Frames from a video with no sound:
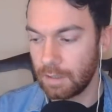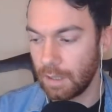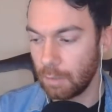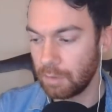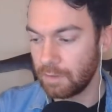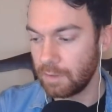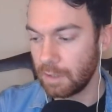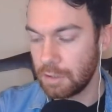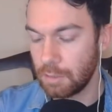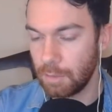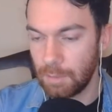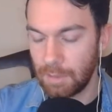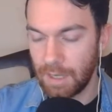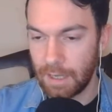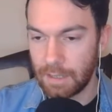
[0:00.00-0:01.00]
that was the issue
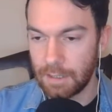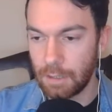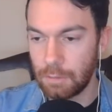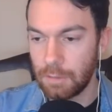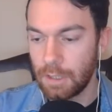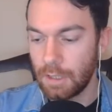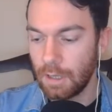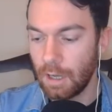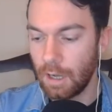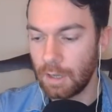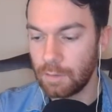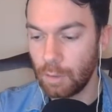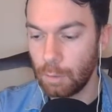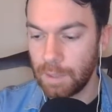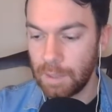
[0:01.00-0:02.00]
people had. Now I
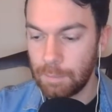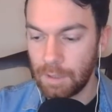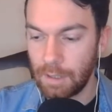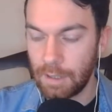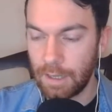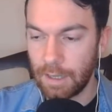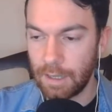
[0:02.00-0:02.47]
saw people.